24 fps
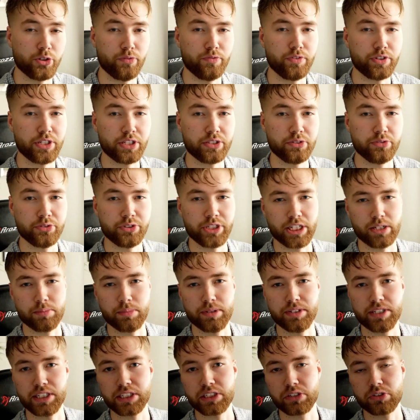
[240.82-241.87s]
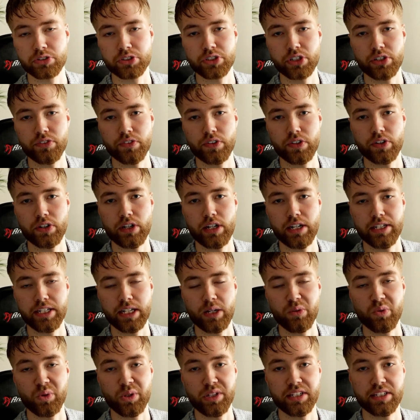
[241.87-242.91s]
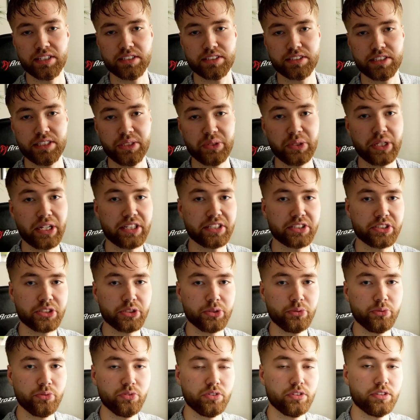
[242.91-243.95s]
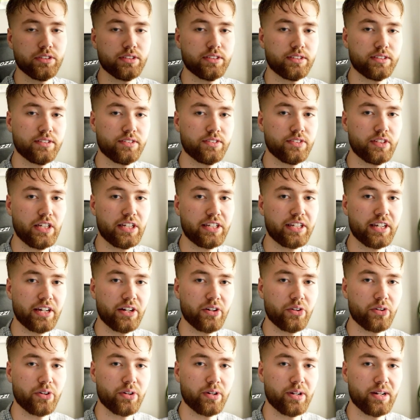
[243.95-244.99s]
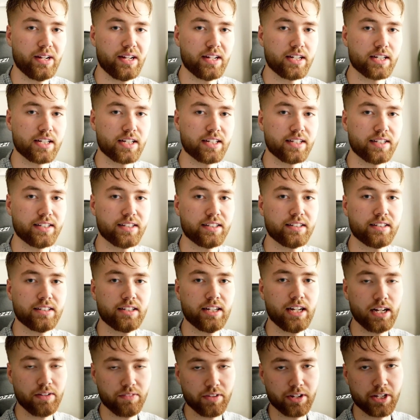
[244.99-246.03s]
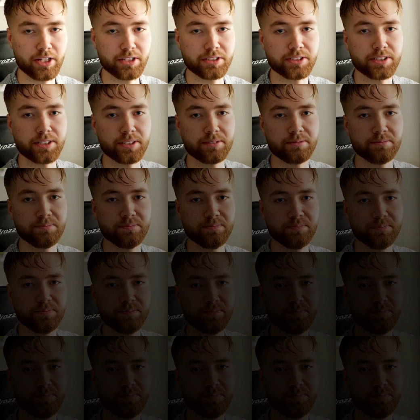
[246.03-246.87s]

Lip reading: Also, don't forget to check out my Discord server. And I will see you guys soon. Take care and have a nice day.